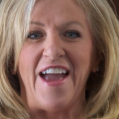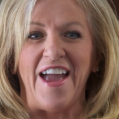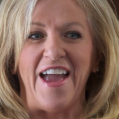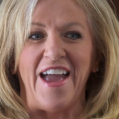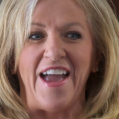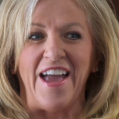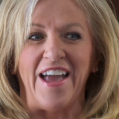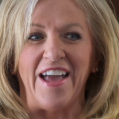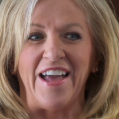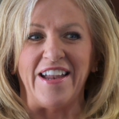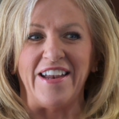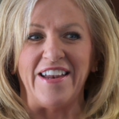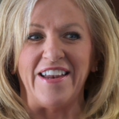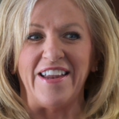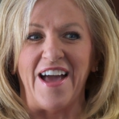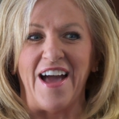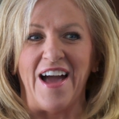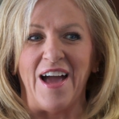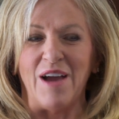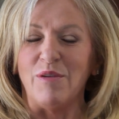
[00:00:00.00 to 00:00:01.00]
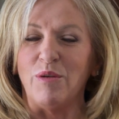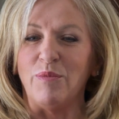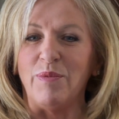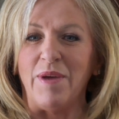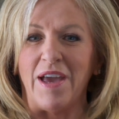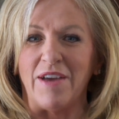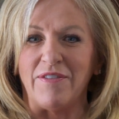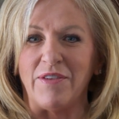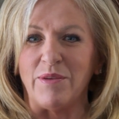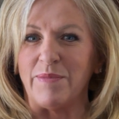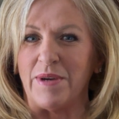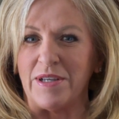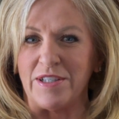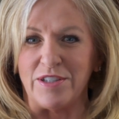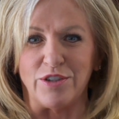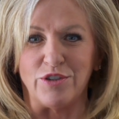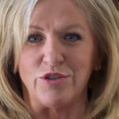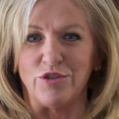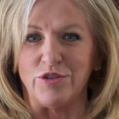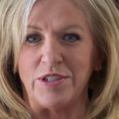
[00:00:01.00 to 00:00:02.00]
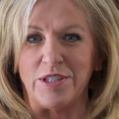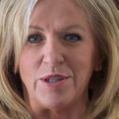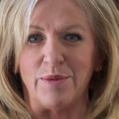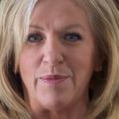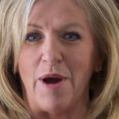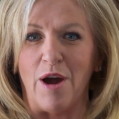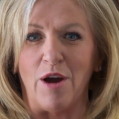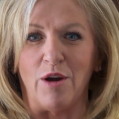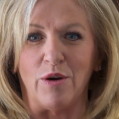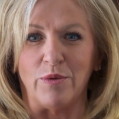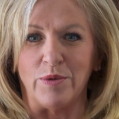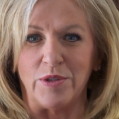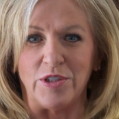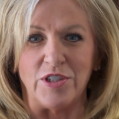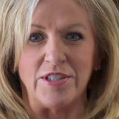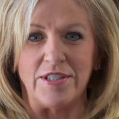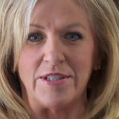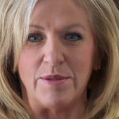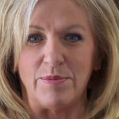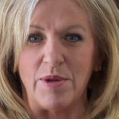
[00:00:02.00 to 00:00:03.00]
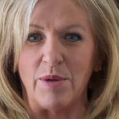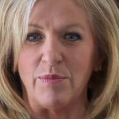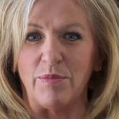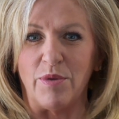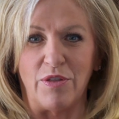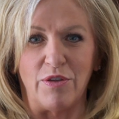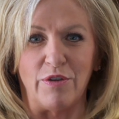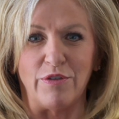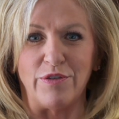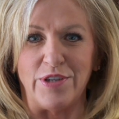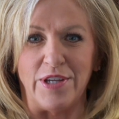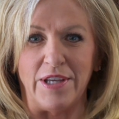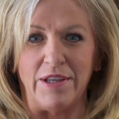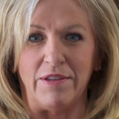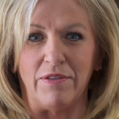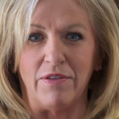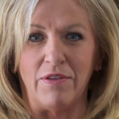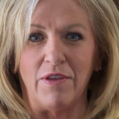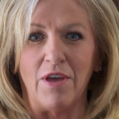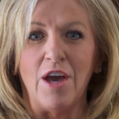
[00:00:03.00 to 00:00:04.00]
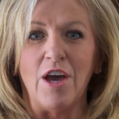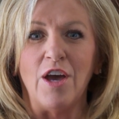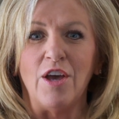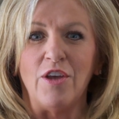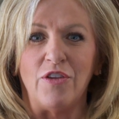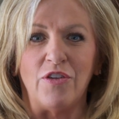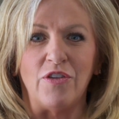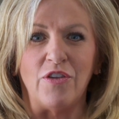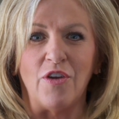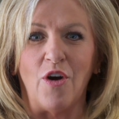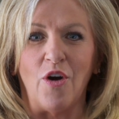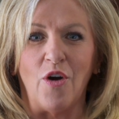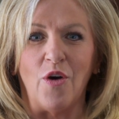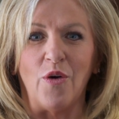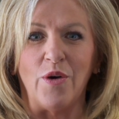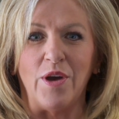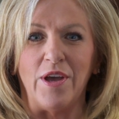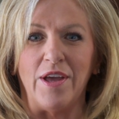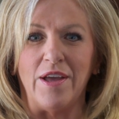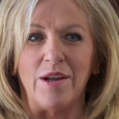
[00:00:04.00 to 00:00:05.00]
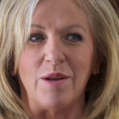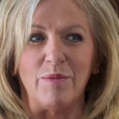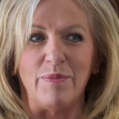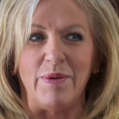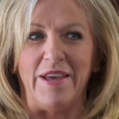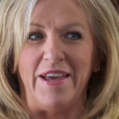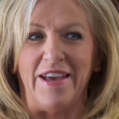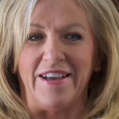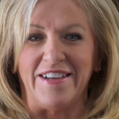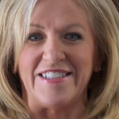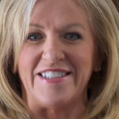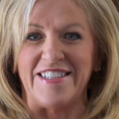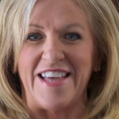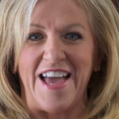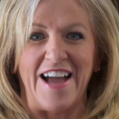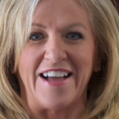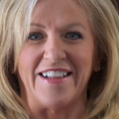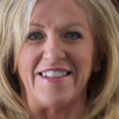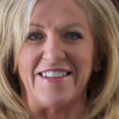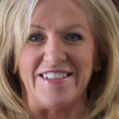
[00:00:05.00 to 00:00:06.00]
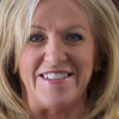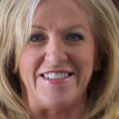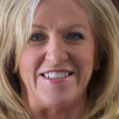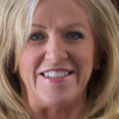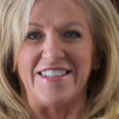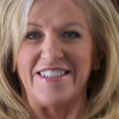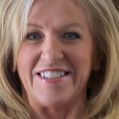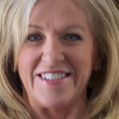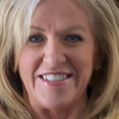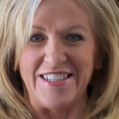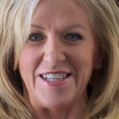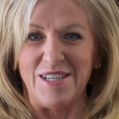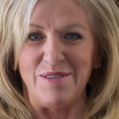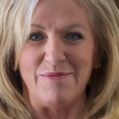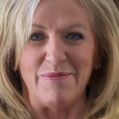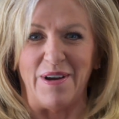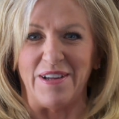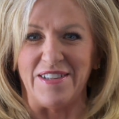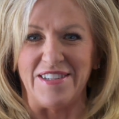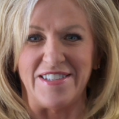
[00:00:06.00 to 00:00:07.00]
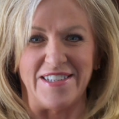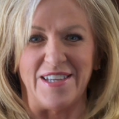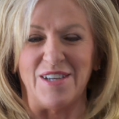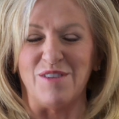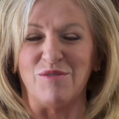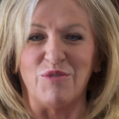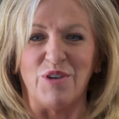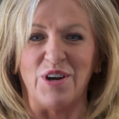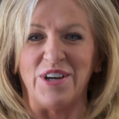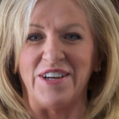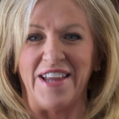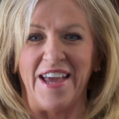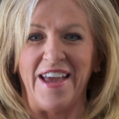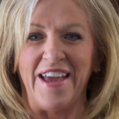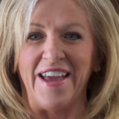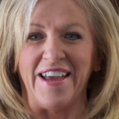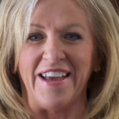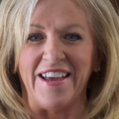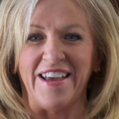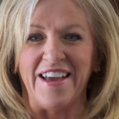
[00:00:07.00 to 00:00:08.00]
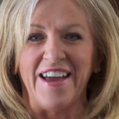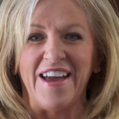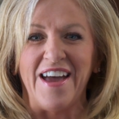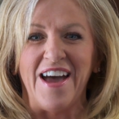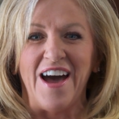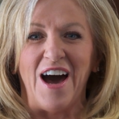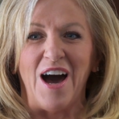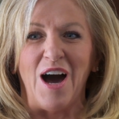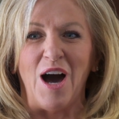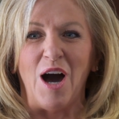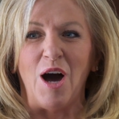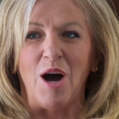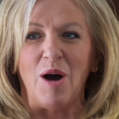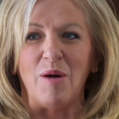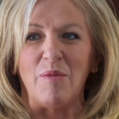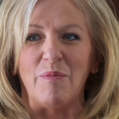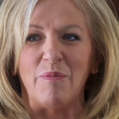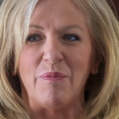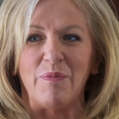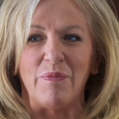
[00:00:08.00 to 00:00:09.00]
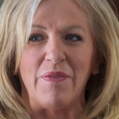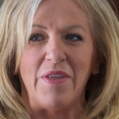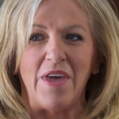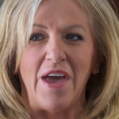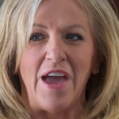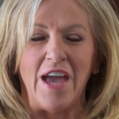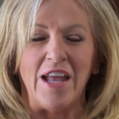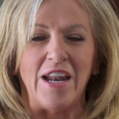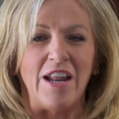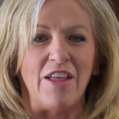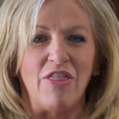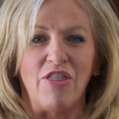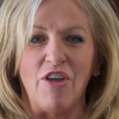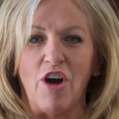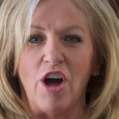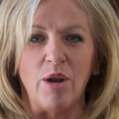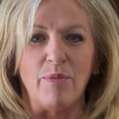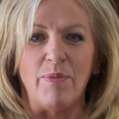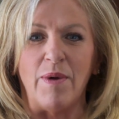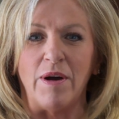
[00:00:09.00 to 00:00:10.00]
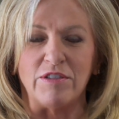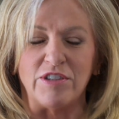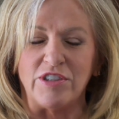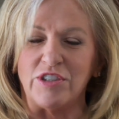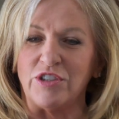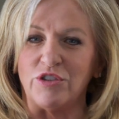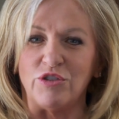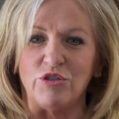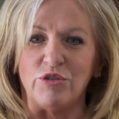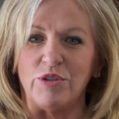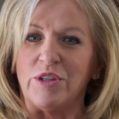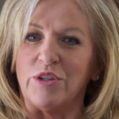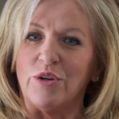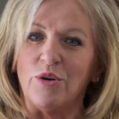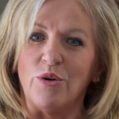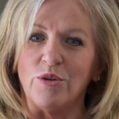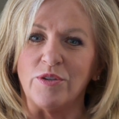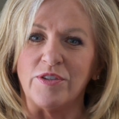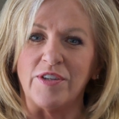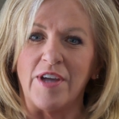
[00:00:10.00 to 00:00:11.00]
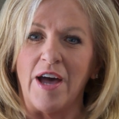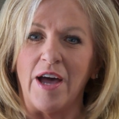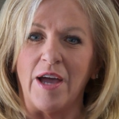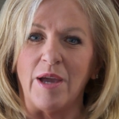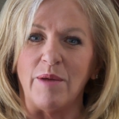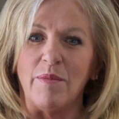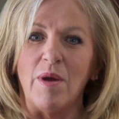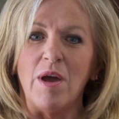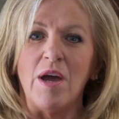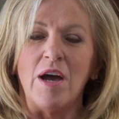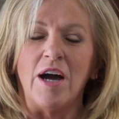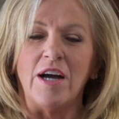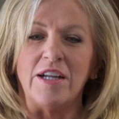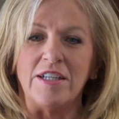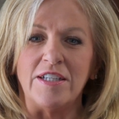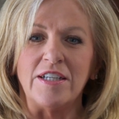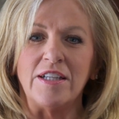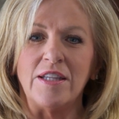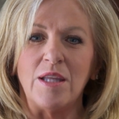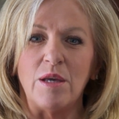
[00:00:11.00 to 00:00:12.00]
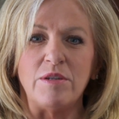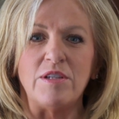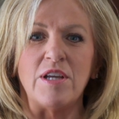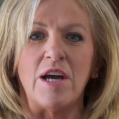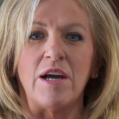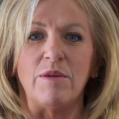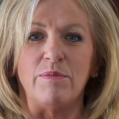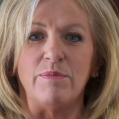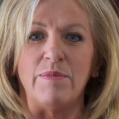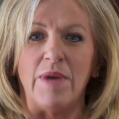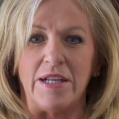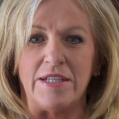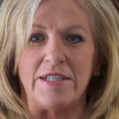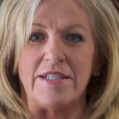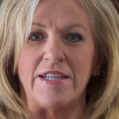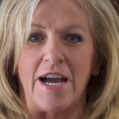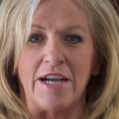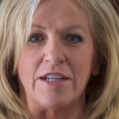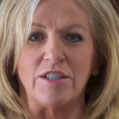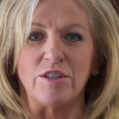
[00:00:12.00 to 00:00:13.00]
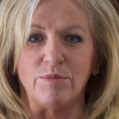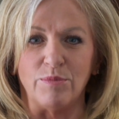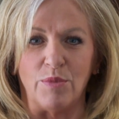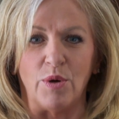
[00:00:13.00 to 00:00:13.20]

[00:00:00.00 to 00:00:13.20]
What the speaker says: And I will be having my surgery tomorrow, which is September 13th. So it'll be exactly 16 months and 1 day. And I thought about surgery the whole time. Until I met Dr.